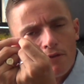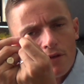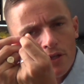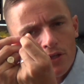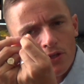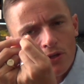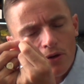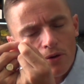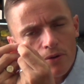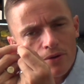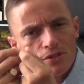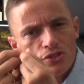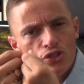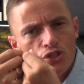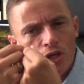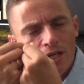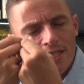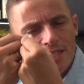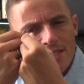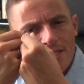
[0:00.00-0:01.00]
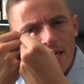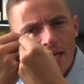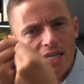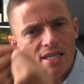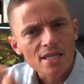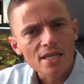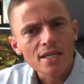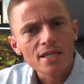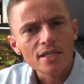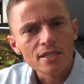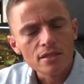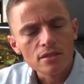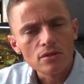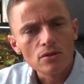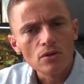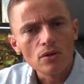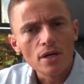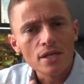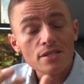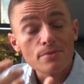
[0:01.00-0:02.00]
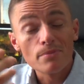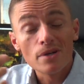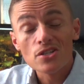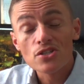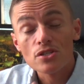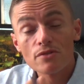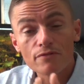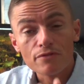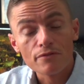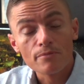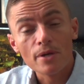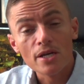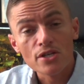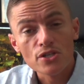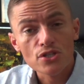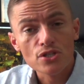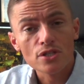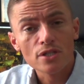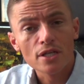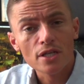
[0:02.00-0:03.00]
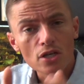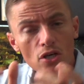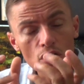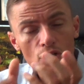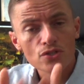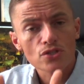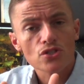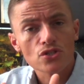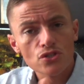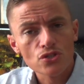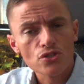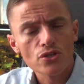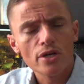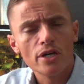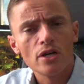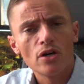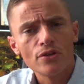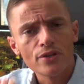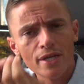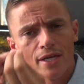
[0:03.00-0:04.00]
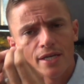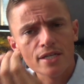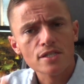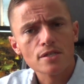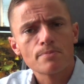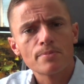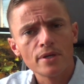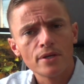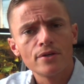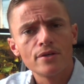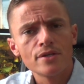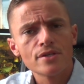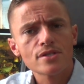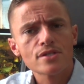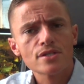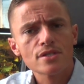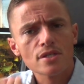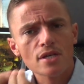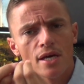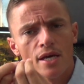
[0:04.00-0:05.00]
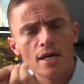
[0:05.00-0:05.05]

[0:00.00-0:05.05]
you know, trying to take in as much information and concentrate on the experience